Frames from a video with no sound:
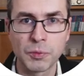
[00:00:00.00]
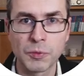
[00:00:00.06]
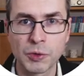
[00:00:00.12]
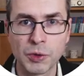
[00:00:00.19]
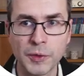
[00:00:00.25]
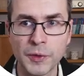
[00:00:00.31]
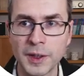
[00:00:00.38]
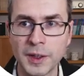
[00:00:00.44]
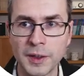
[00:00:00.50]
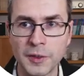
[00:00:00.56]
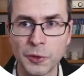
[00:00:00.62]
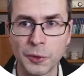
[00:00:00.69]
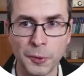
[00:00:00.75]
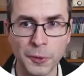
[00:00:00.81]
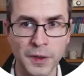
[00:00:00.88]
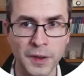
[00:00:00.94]
trivially
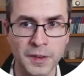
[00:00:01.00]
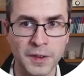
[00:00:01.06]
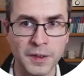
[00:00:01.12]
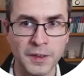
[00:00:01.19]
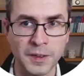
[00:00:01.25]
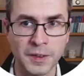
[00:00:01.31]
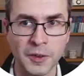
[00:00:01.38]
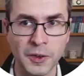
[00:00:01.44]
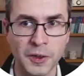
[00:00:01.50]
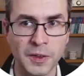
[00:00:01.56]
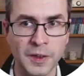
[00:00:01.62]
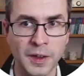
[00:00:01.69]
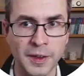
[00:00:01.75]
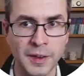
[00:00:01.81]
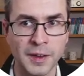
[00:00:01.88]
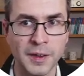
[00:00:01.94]
true that they did not
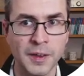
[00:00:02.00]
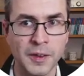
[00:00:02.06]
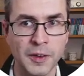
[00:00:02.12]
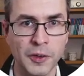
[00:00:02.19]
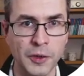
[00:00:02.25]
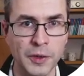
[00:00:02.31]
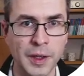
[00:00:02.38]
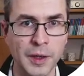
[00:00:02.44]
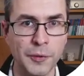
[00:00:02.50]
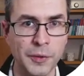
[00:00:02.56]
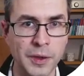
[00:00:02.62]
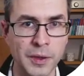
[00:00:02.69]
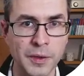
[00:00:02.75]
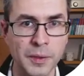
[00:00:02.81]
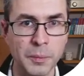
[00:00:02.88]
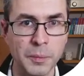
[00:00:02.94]
die on
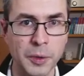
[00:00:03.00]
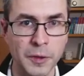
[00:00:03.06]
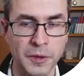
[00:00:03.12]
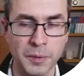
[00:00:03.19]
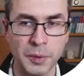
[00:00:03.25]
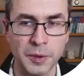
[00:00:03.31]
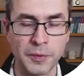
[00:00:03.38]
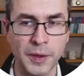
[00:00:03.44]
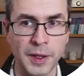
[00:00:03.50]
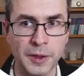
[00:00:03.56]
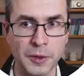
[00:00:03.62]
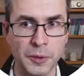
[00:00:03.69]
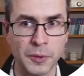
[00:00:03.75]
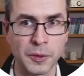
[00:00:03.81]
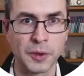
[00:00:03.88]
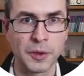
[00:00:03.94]
every possible
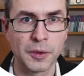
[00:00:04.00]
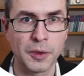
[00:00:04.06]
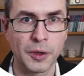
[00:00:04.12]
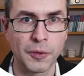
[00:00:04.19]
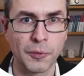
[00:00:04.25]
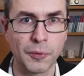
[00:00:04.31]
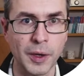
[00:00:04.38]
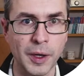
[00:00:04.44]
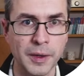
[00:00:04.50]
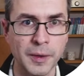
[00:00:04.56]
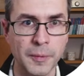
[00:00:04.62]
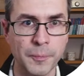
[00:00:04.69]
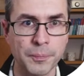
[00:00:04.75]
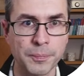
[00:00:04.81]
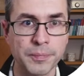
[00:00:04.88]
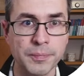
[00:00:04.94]
value of y.
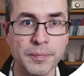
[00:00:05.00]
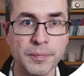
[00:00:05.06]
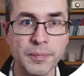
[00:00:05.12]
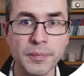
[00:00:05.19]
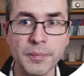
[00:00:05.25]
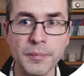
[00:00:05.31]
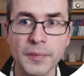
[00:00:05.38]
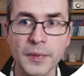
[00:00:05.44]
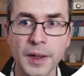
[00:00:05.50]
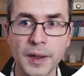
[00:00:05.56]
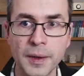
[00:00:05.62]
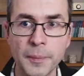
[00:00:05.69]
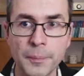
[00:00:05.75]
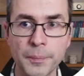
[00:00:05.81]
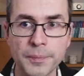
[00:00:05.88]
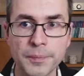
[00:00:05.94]

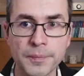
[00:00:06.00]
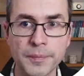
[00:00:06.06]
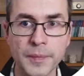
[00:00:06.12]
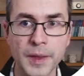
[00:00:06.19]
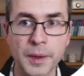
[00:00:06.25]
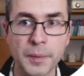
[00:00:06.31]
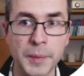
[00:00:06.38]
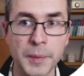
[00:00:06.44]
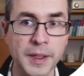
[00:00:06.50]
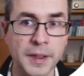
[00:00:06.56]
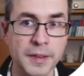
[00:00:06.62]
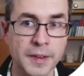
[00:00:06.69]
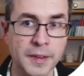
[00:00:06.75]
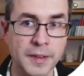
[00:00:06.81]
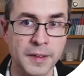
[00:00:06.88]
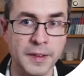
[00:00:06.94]
Um, meaning
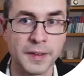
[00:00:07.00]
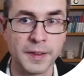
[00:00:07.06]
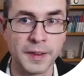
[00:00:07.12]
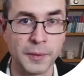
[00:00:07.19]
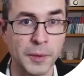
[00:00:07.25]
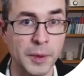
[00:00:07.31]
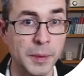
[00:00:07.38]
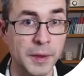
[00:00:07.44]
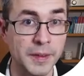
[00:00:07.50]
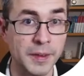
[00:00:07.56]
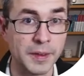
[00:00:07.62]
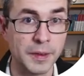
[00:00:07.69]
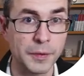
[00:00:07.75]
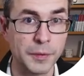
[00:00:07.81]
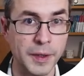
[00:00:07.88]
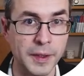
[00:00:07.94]
that this thing will be
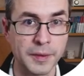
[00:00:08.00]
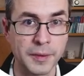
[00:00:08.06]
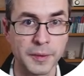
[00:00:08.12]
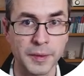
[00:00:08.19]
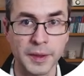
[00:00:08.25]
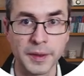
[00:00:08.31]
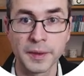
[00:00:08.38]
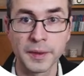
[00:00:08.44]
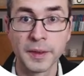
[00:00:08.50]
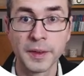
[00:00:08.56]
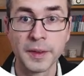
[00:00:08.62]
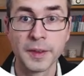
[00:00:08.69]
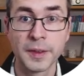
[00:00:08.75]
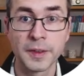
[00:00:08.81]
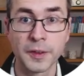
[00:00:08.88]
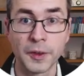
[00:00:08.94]
satisfied, right?
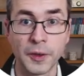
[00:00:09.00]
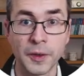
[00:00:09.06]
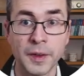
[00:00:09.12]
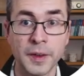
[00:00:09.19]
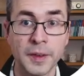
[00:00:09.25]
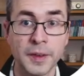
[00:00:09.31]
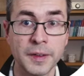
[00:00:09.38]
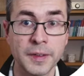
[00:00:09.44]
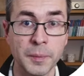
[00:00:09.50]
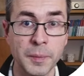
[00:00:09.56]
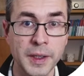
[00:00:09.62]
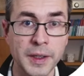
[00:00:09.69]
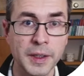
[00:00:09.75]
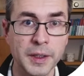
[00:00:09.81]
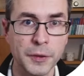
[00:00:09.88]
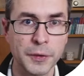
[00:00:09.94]
So the
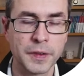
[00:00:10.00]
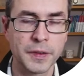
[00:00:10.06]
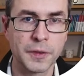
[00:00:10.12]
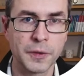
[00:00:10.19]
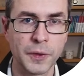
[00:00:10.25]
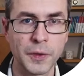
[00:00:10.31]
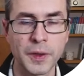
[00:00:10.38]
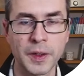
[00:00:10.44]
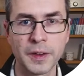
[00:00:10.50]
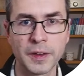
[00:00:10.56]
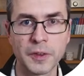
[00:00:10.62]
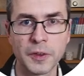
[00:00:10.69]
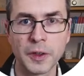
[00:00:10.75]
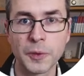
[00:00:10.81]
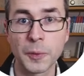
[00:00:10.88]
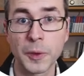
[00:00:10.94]
meaning of this query
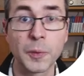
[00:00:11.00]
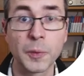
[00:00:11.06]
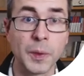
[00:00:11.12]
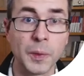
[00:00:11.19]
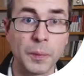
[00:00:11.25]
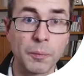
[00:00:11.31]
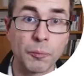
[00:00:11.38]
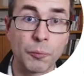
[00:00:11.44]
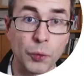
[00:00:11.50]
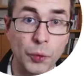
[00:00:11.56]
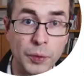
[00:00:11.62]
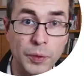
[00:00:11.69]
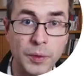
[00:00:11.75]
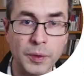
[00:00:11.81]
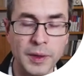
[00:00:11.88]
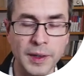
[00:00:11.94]
is not what we
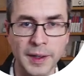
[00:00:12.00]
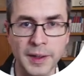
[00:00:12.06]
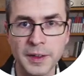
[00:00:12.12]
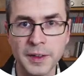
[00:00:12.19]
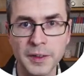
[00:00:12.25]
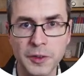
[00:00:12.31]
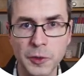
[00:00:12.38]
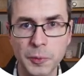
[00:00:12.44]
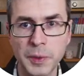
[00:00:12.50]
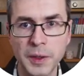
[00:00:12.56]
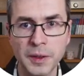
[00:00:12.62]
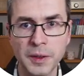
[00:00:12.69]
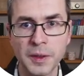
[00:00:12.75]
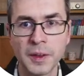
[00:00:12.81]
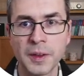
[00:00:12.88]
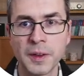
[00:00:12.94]
would like it to
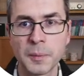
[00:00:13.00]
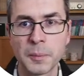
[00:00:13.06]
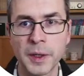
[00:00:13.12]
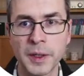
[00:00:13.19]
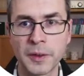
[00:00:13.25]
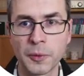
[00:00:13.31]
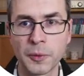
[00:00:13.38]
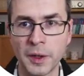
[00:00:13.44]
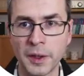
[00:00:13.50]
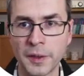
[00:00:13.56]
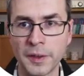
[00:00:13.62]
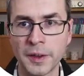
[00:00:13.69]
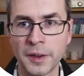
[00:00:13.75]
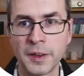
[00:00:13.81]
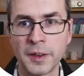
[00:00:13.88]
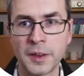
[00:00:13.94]
be, but
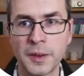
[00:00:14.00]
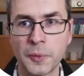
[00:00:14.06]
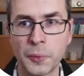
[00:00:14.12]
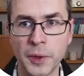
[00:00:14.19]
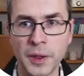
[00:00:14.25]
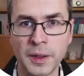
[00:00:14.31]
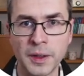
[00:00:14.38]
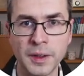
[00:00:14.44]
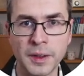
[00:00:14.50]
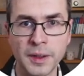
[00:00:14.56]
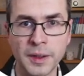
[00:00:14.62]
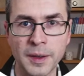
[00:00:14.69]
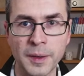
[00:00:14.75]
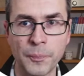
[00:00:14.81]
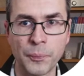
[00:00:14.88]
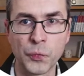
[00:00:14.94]
rather we
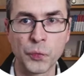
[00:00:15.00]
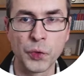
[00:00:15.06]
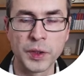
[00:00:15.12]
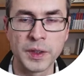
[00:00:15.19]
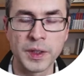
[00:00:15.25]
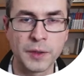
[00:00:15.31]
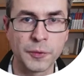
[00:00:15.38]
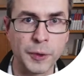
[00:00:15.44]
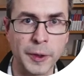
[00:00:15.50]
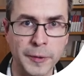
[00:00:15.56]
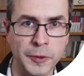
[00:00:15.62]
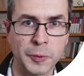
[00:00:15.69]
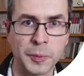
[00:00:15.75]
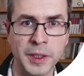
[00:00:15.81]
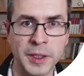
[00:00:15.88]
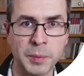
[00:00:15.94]
um, would get far
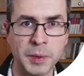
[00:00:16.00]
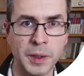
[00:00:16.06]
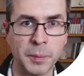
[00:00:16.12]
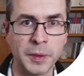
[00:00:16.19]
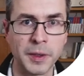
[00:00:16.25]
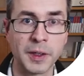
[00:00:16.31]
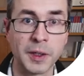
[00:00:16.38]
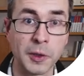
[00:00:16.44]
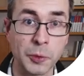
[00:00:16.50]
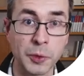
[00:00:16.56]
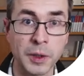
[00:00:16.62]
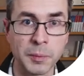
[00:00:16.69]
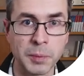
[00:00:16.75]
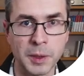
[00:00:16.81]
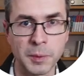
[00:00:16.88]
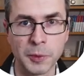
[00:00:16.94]
too many people,
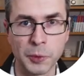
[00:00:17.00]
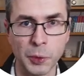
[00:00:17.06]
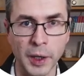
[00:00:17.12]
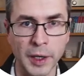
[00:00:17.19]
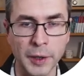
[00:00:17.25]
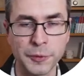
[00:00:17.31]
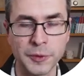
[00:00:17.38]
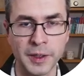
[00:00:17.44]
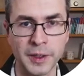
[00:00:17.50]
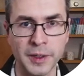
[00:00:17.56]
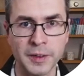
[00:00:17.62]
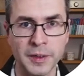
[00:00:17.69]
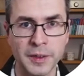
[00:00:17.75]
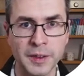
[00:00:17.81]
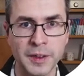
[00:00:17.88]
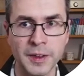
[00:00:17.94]
including people who have
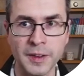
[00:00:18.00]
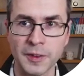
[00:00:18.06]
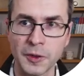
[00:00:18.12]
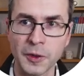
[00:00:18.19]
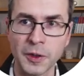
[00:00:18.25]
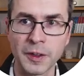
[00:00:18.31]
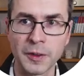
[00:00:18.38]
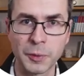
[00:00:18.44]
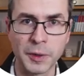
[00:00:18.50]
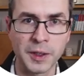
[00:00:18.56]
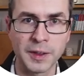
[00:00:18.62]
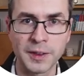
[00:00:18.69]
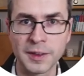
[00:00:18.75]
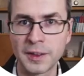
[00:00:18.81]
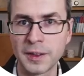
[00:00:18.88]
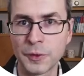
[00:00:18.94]
died, as long as we
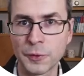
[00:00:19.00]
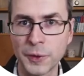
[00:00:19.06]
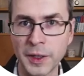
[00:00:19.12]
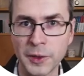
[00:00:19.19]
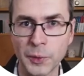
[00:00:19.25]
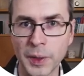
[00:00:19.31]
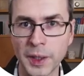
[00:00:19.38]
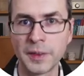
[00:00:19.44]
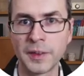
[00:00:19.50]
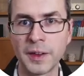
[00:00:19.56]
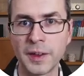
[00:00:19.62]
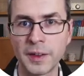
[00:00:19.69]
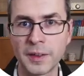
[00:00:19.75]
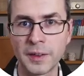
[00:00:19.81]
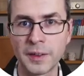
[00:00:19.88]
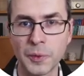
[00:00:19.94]
can at least find one date